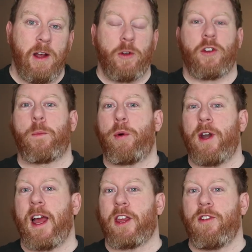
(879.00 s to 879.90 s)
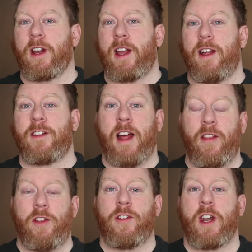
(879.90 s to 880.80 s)
which is a pretty accurate cut,
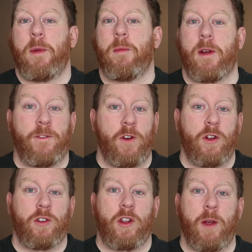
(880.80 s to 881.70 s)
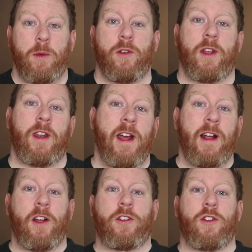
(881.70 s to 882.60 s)
and this is going to be my first time using
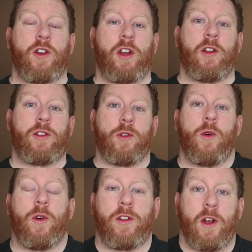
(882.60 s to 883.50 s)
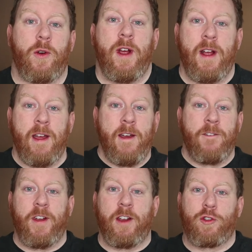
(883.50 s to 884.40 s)
a circular saw. So
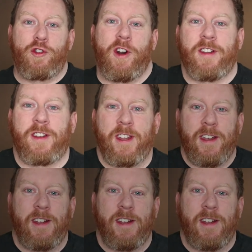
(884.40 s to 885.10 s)
fingers crossed.